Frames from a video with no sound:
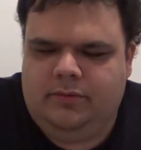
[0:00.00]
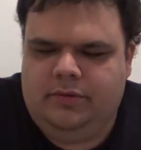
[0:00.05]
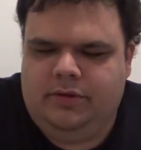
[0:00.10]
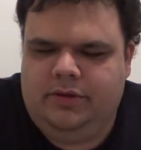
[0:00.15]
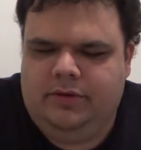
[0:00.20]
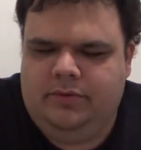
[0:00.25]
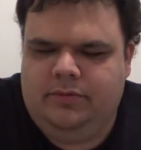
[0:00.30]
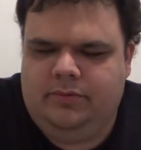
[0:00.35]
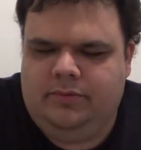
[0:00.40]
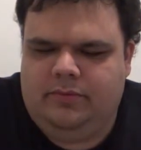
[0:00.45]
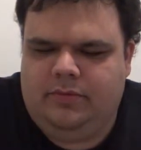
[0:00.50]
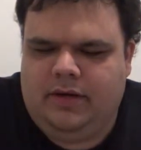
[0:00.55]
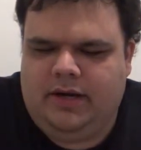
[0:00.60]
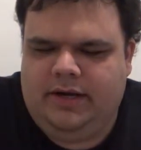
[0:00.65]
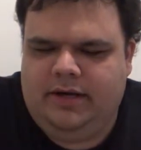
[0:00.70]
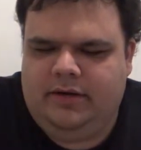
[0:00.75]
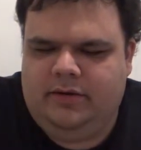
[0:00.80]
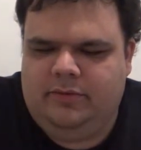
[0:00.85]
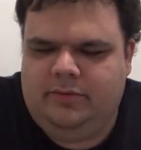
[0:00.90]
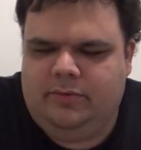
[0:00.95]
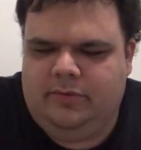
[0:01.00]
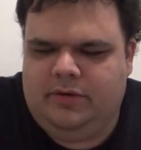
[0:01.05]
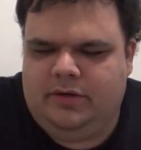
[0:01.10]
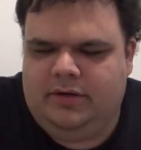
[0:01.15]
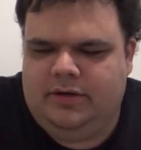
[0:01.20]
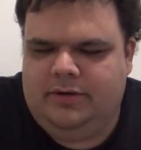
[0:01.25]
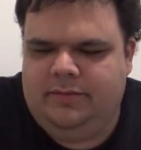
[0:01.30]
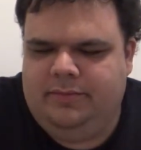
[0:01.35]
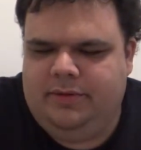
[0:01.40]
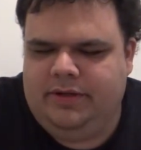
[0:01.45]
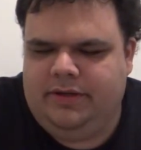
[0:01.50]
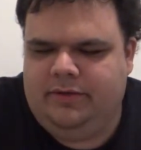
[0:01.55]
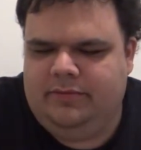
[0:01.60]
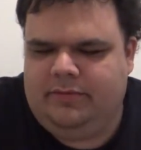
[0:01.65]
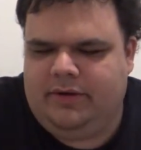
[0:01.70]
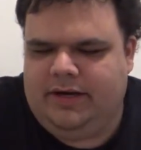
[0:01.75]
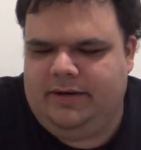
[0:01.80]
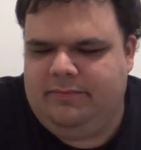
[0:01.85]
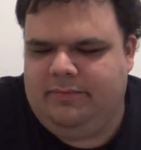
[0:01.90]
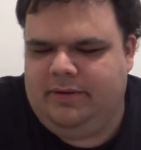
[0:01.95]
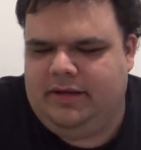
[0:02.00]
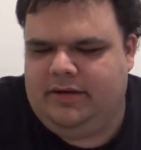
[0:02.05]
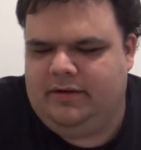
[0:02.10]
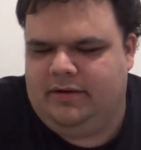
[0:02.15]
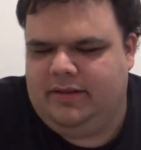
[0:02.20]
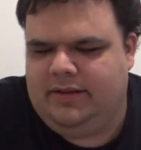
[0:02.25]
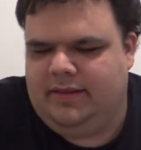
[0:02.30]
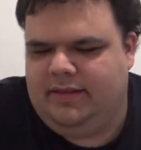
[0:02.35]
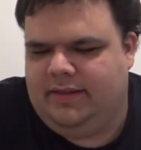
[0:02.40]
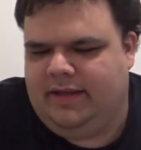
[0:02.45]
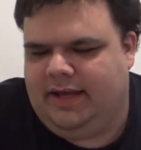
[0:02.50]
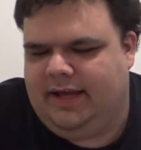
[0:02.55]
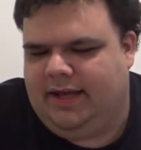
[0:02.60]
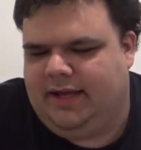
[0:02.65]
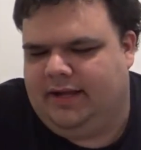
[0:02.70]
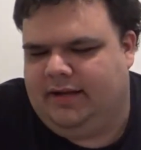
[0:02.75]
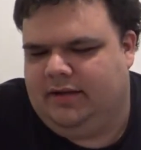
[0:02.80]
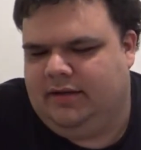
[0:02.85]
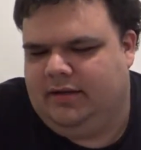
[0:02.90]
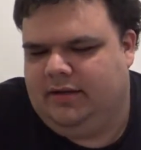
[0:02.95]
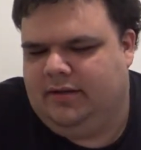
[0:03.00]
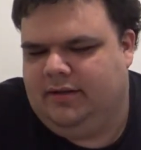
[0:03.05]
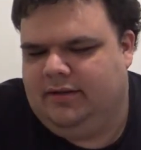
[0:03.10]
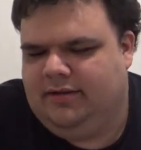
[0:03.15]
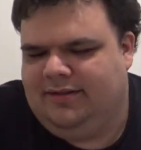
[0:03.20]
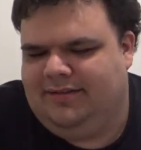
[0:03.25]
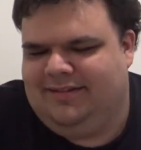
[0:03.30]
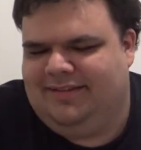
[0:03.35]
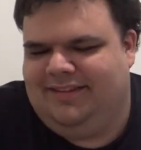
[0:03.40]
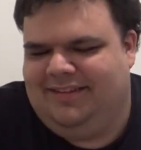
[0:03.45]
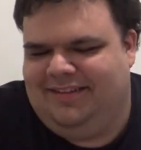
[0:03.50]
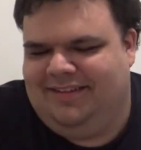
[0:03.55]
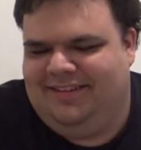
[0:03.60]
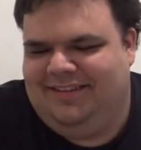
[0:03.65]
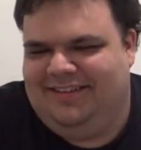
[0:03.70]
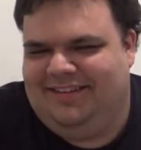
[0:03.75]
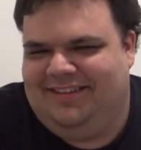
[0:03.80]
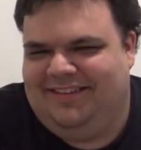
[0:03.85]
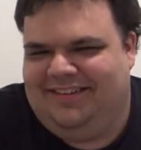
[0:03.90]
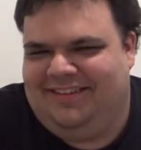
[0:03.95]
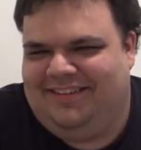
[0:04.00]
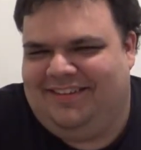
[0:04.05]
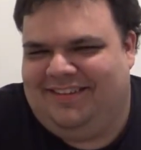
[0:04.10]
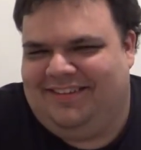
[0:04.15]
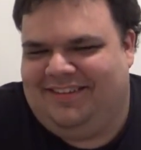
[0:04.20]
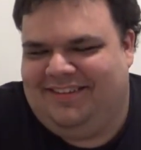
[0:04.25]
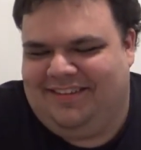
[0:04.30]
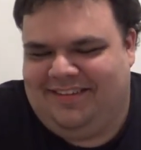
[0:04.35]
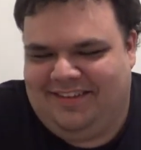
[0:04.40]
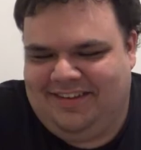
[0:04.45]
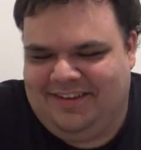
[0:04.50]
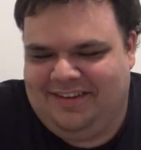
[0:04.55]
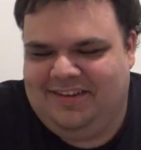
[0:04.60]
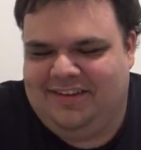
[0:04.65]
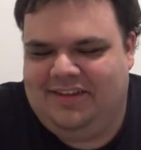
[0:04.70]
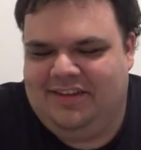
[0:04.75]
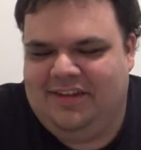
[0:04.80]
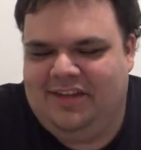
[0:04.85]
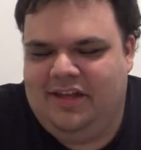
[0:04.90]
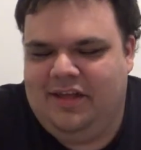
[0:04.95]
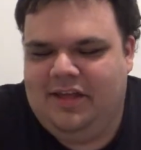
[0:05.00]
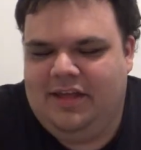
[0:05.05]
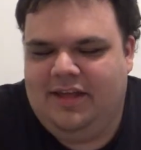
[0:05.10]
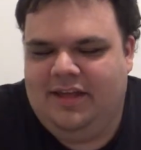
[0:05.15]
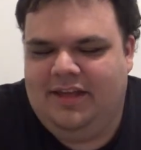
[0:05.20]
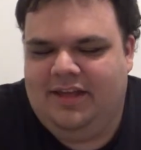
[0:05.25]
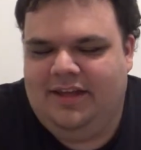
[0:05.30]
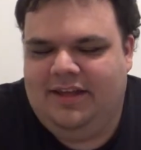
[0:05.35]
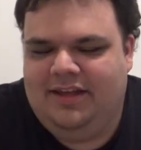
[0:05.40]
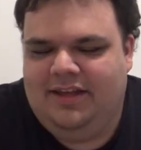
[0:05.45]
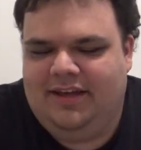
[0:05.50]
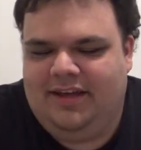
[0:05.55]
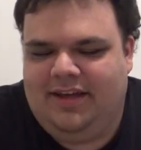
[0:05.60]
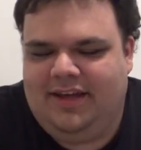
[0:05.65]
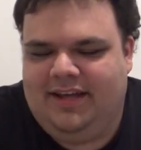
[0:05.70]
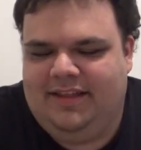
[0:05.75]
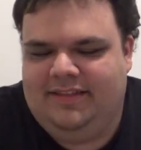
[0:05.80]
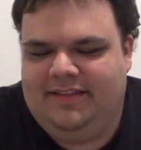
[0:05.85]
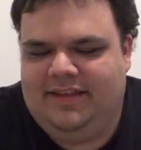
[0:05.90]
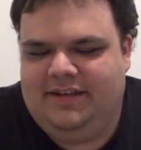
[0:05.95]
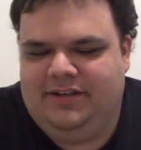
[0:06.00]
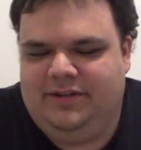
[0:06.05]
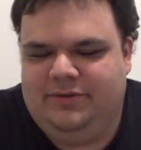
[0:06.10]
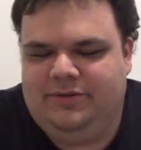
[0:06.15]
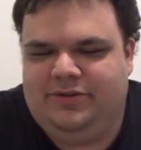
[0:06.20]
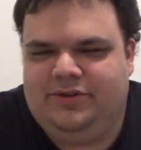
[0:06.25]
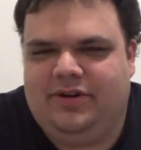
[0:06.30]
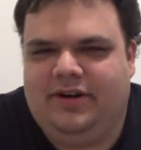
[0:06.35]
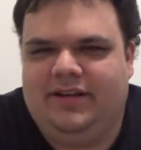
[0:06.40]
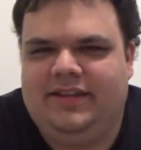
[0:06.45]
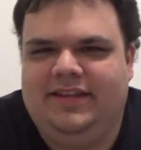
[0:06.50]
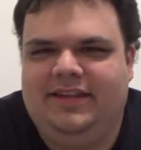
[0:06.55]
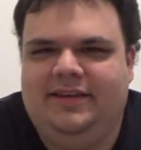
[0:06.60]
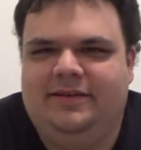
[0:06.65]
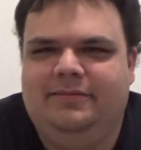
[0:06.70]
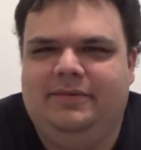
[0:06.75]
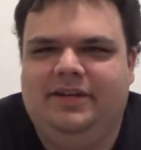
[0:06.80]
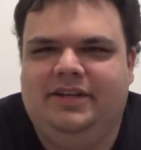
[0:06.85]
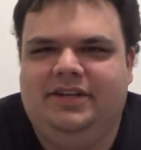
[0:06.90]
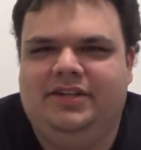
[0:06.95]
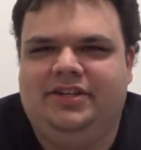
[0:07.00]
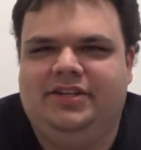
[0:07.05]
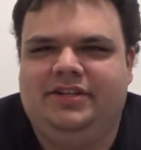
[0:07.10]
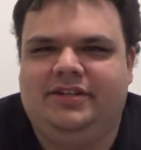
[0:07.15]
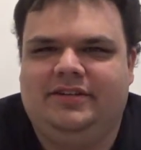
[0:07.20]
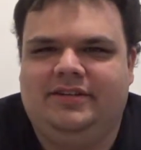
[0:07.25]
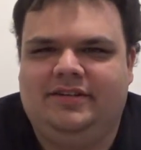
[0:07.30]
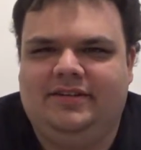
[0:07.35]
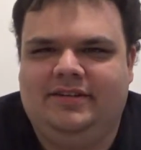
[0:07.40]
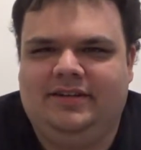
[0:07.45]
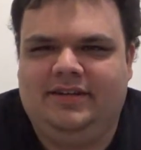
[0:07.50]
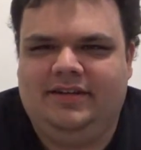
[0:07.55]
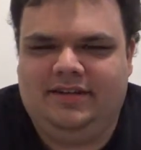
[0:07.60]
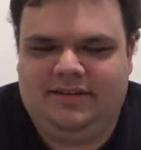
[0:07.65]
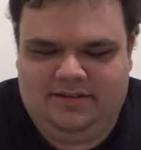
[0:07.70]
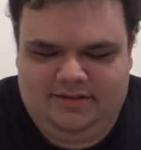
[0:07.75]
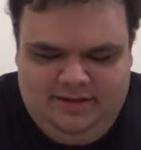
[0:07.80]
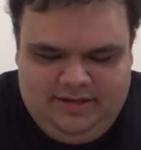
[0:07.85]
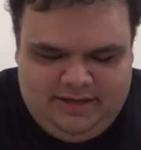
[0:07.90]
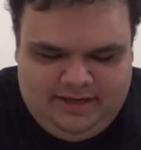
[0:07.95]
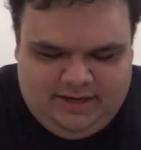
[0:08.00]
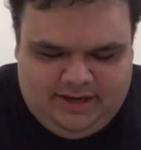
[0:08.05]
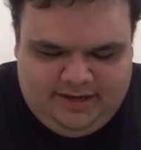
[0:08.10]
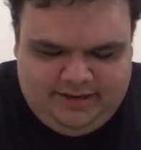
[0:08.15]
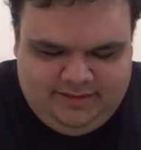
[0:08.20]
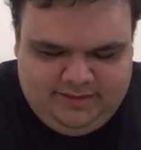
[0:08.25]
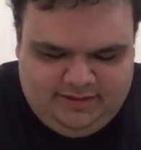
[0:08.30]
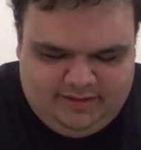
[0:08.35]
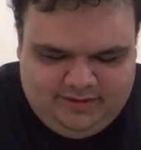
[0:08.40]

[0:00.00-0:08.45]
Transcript: you write a word, but you write better than that. and then you draw the image and hide the